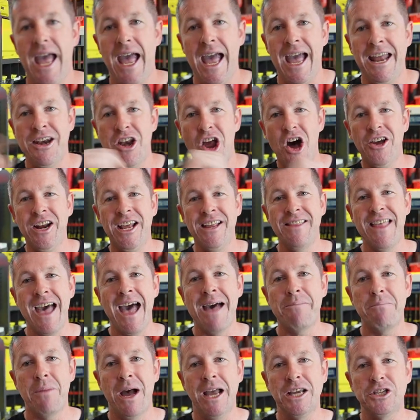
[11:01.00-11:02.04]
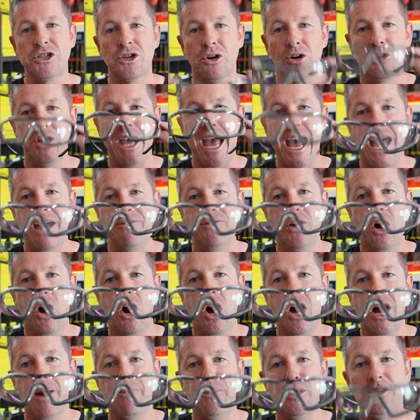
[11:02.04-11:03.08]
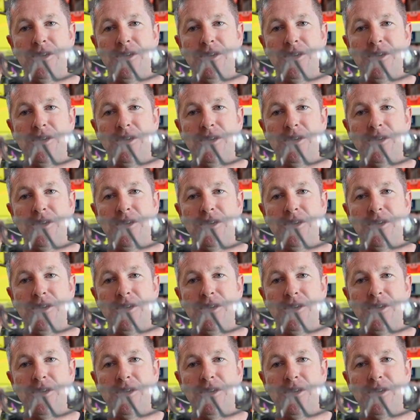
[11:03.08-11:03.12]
And noting that, make sure you have your eye